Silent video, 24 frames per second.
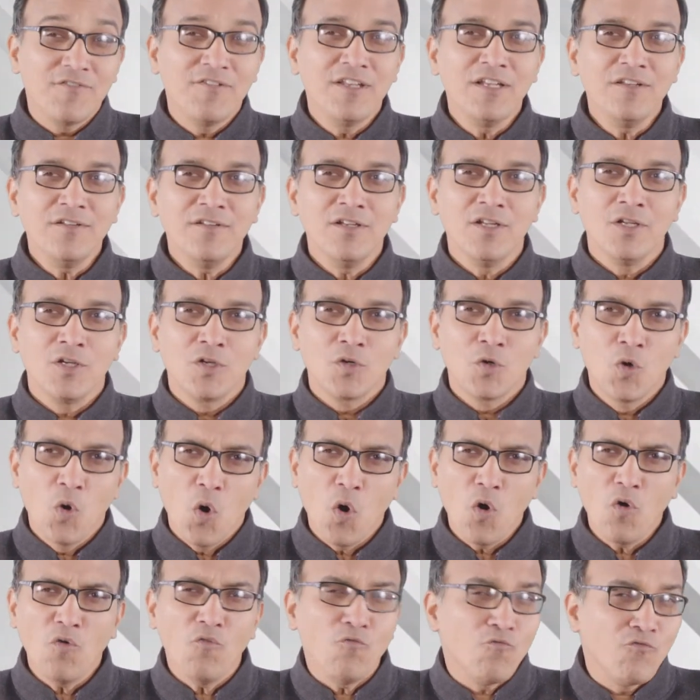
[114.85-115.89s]
will
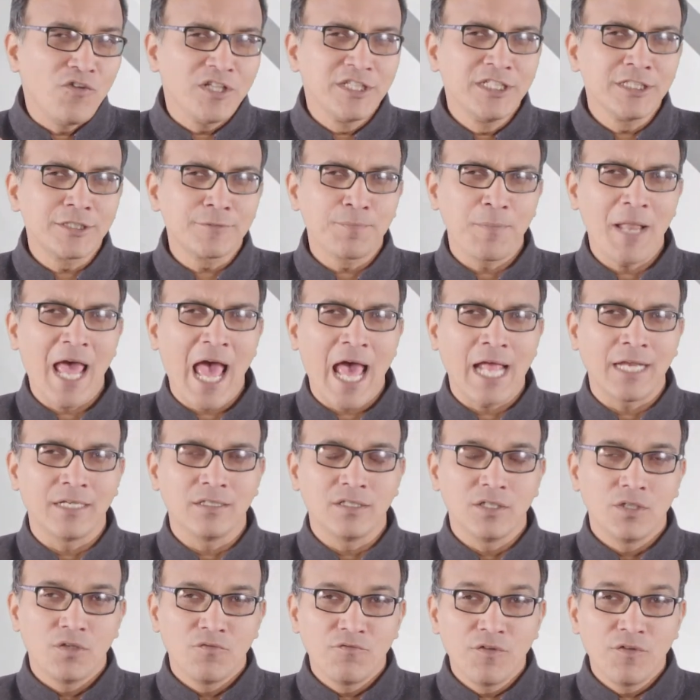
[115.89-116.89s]
go with this plan.